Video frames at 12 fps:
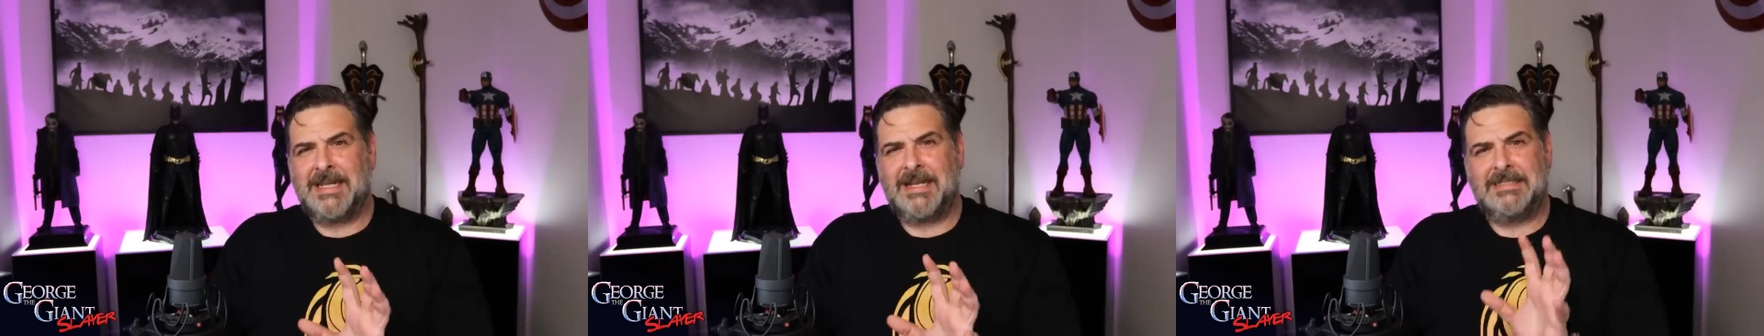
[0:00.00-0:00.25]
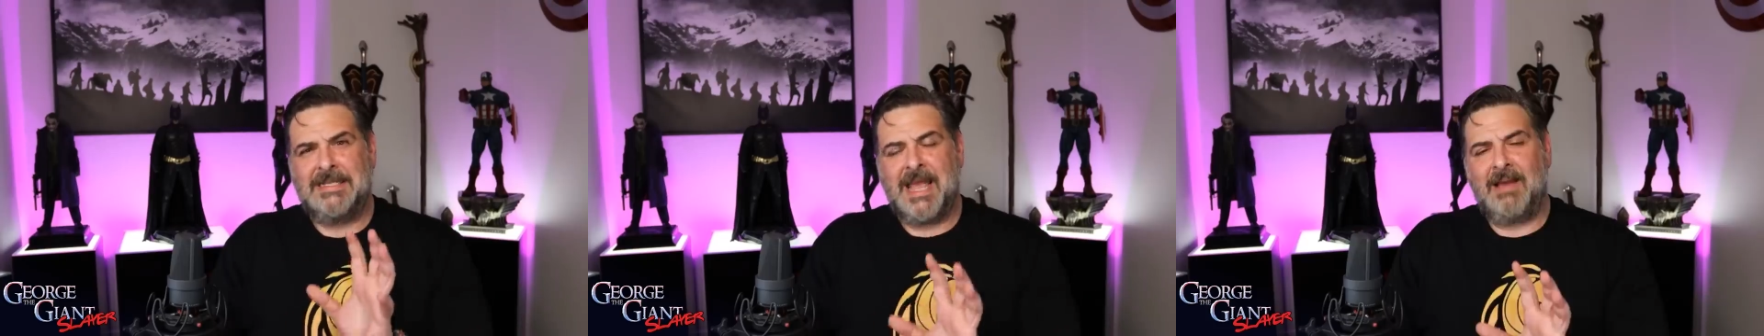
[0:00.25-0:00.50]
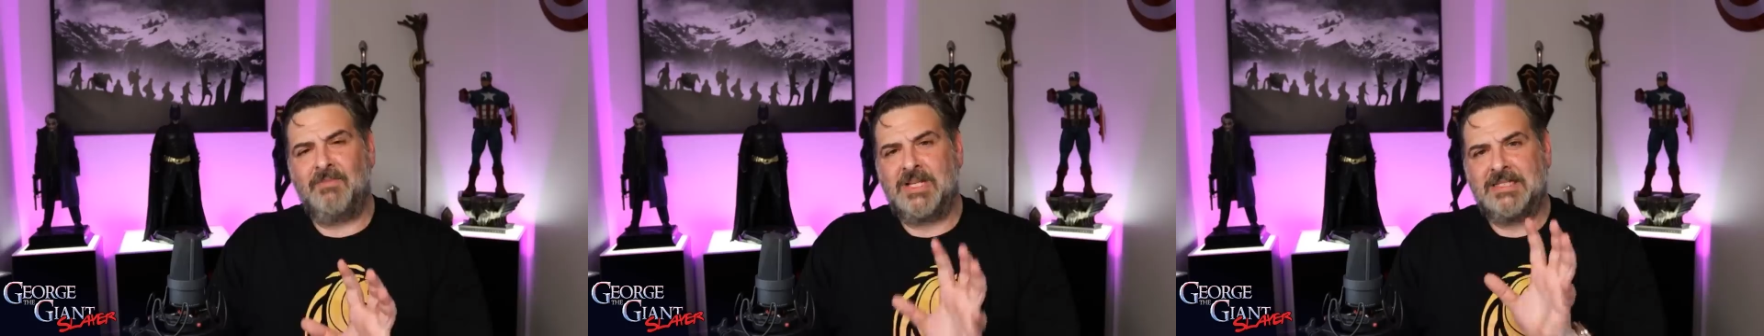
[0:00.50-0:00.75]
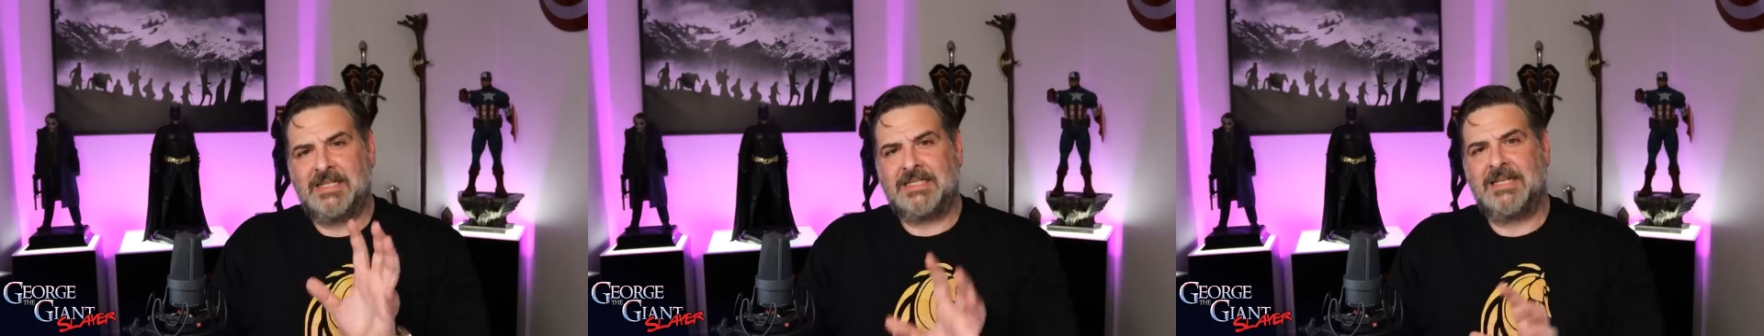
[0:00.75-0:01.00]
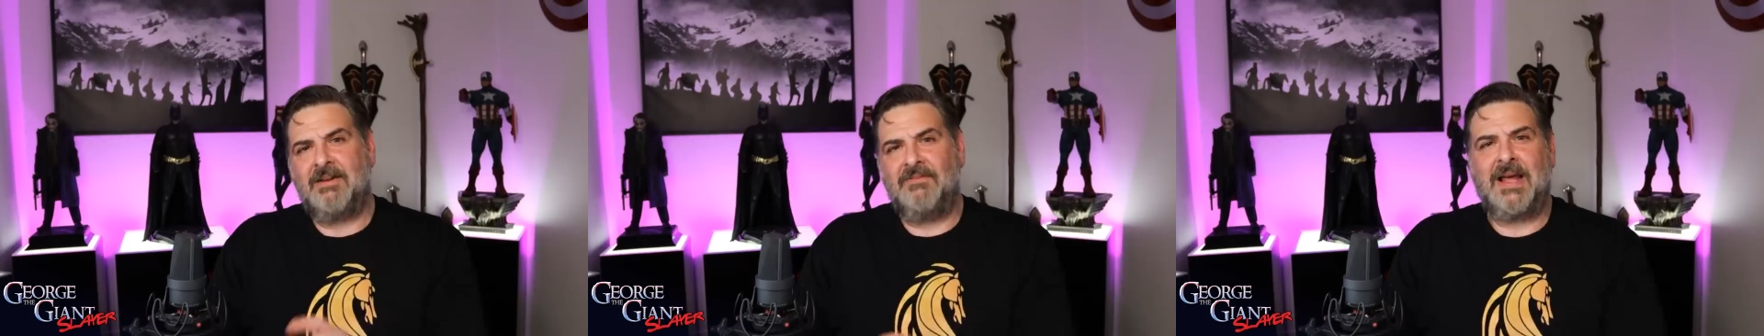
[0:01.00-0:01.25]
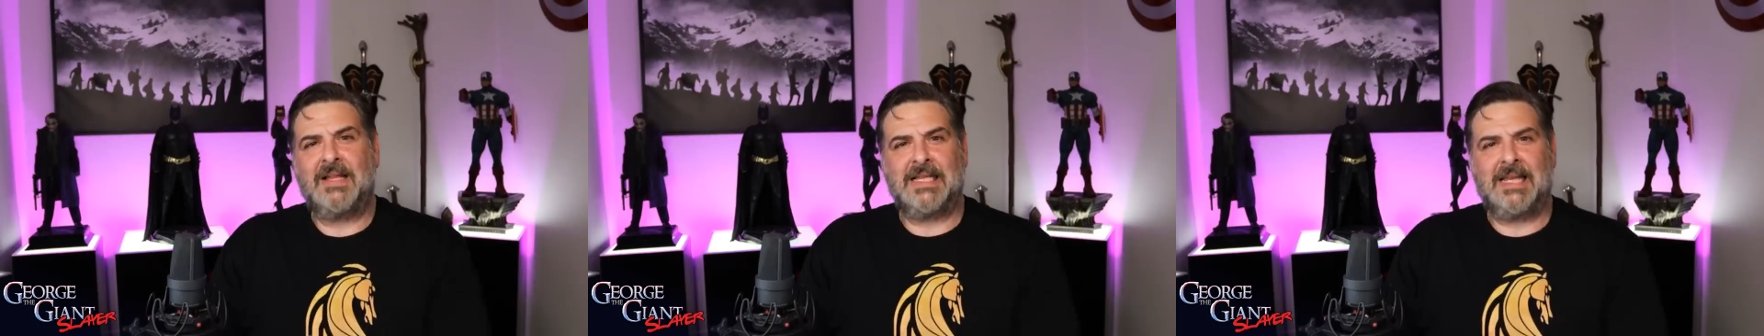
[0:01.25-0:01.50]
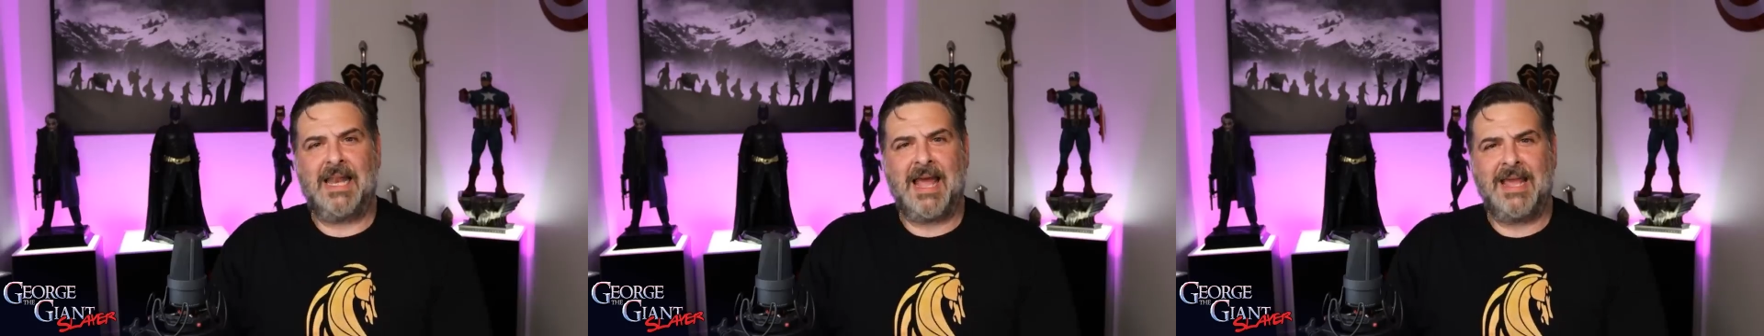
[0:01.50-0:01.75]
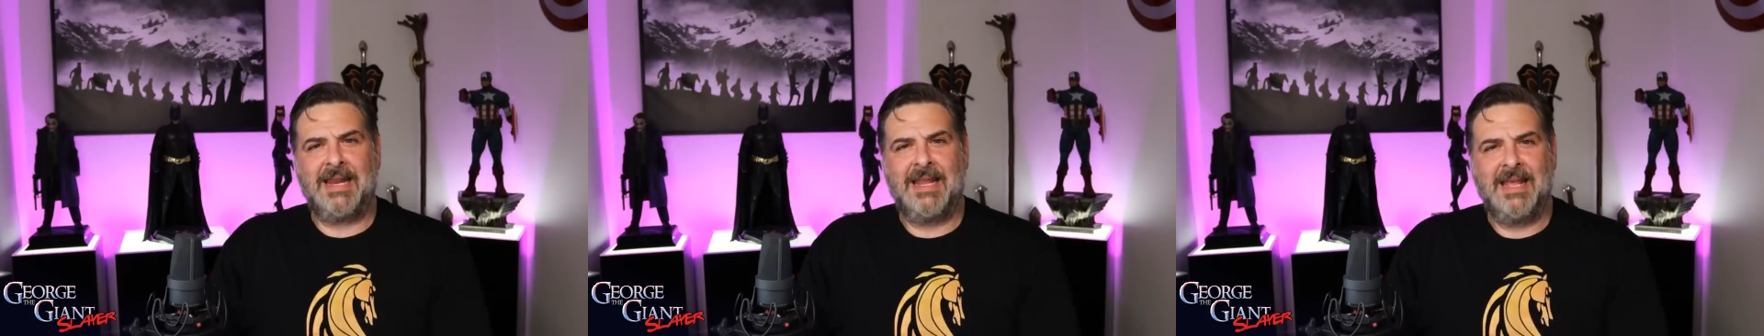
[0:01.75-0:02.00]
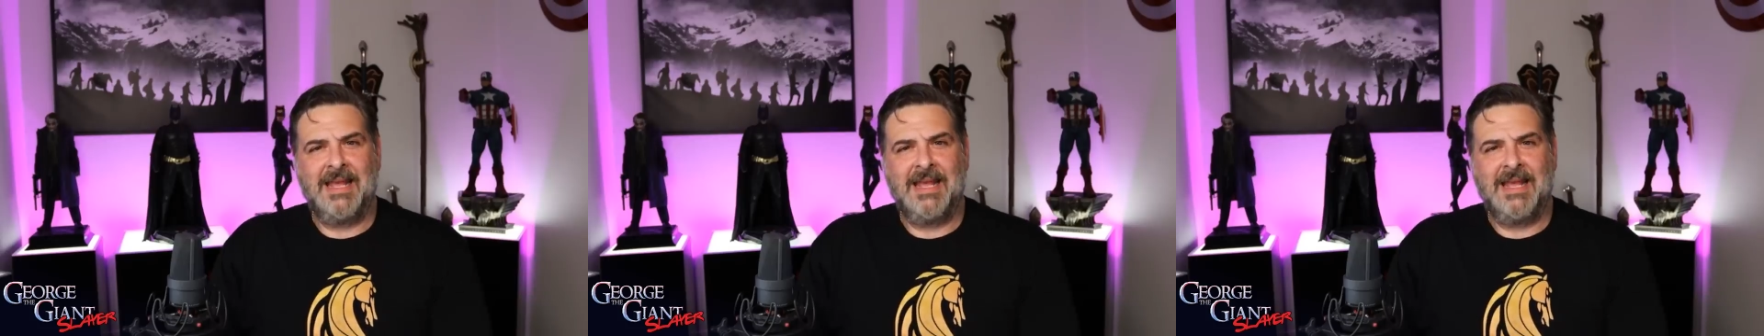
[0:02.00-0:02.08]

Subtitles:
their damnedest, to snuff out the light.